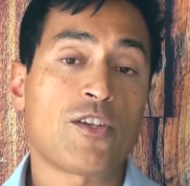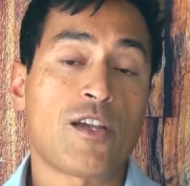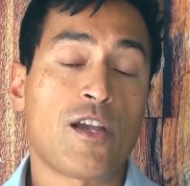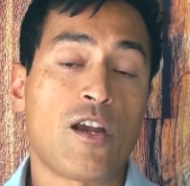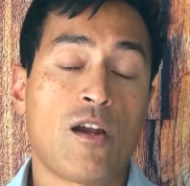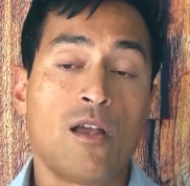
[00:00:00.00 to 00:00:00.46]

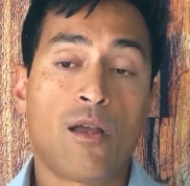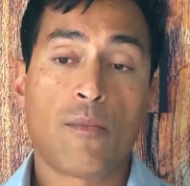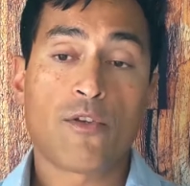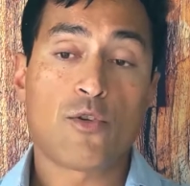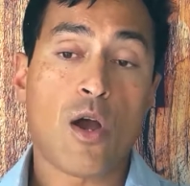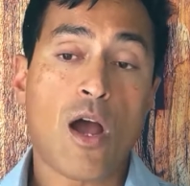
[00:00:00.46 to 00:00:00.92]
care,
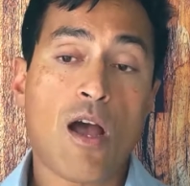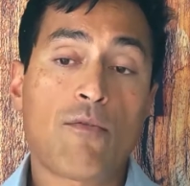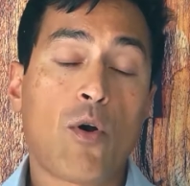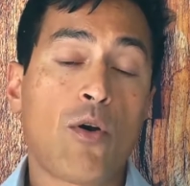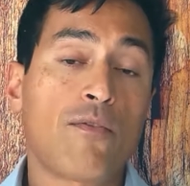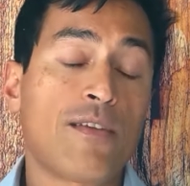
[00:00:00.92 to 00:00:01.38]
but you have
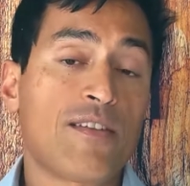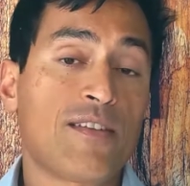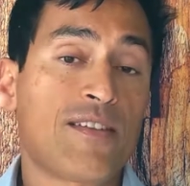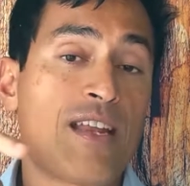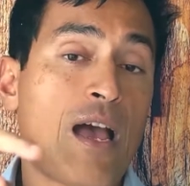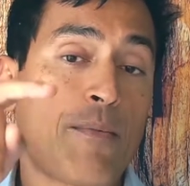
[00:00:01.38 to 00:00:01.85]
all these
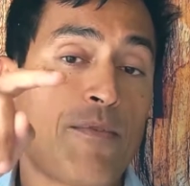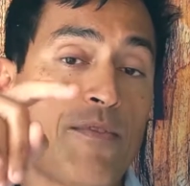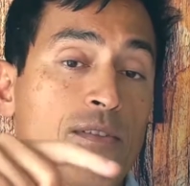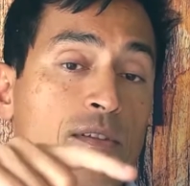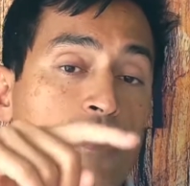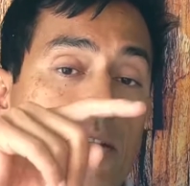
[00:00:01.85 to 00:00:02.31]
steps